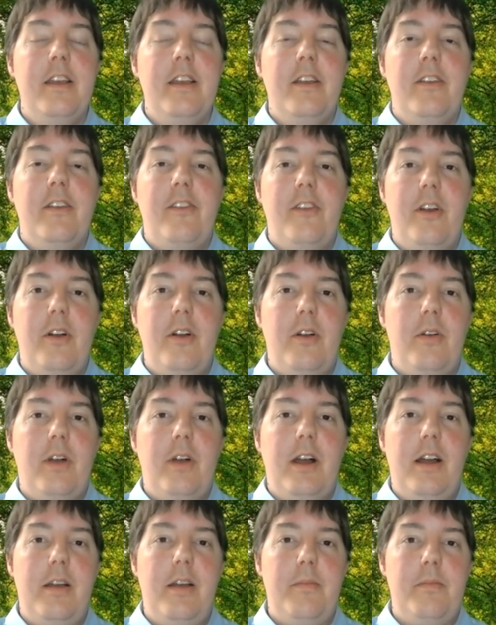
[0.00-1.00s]

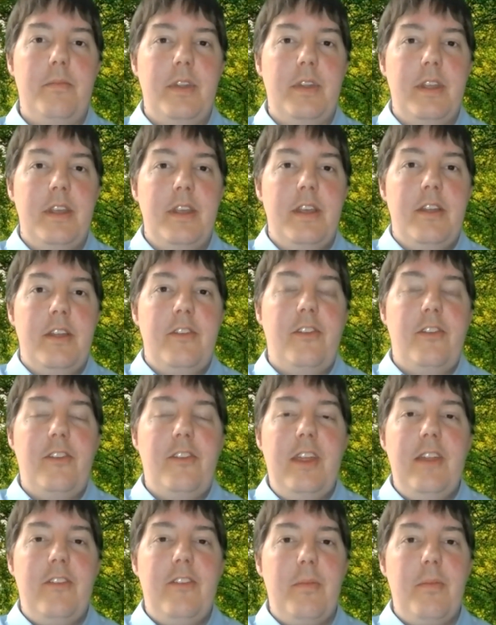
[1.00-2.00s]
So just
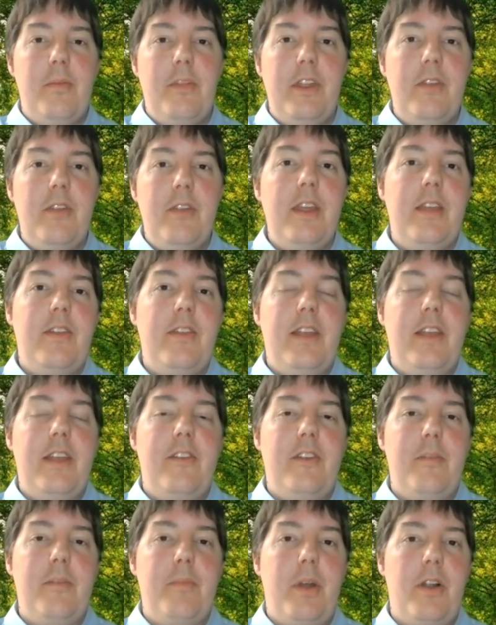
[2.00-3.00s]
seeing some of the unique things
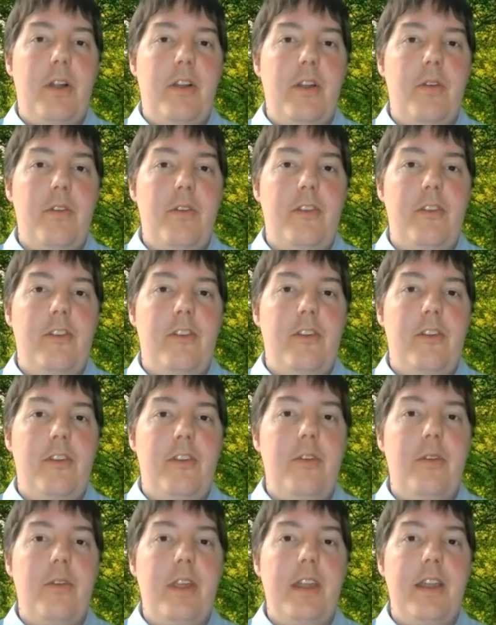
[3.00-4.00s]
that park owners are
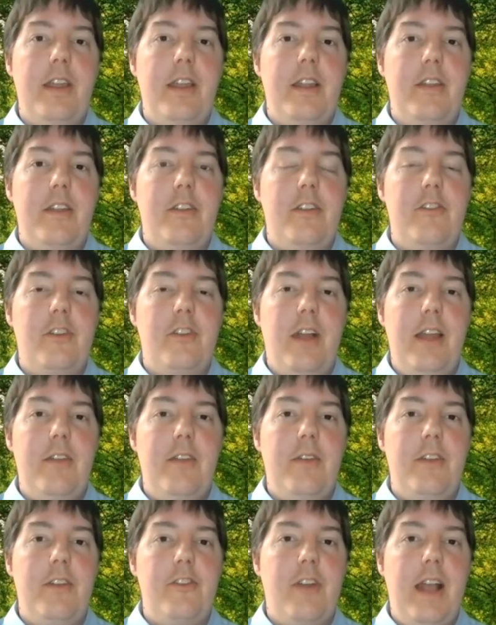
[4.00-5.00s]
doing to try
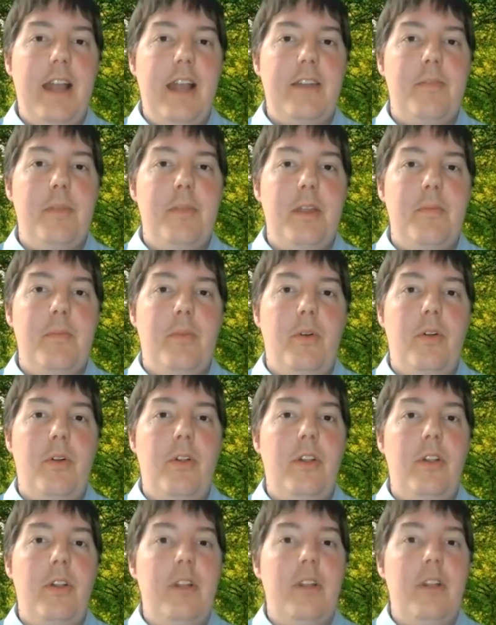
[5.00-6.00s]
to attract
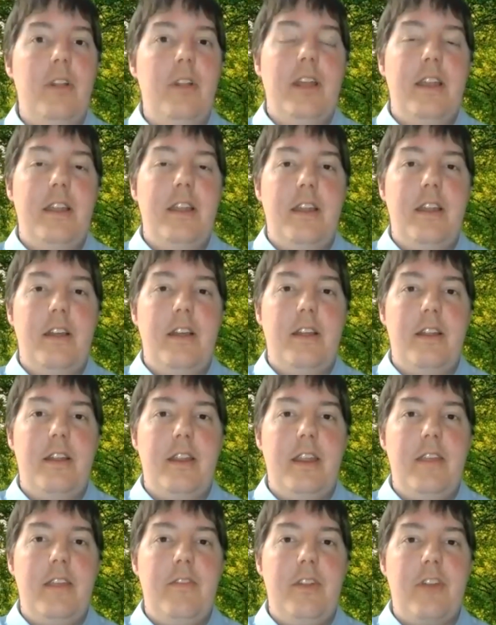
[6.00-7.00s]
people and
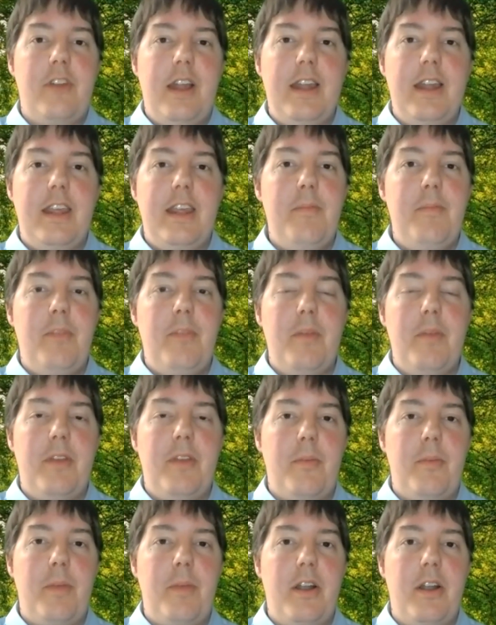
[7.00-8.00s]
even try to keep them at
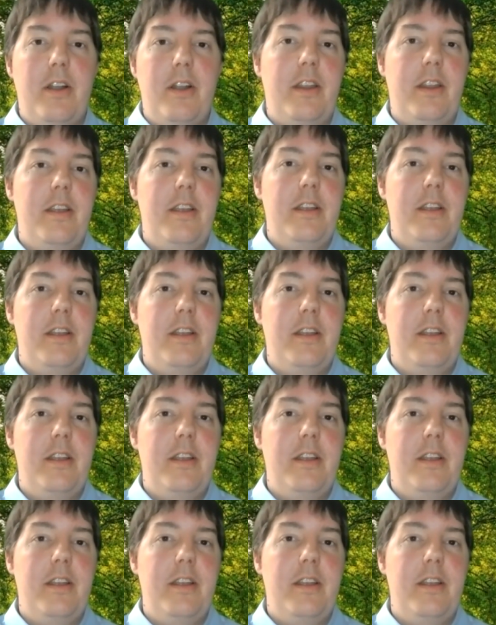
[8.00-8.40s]
the park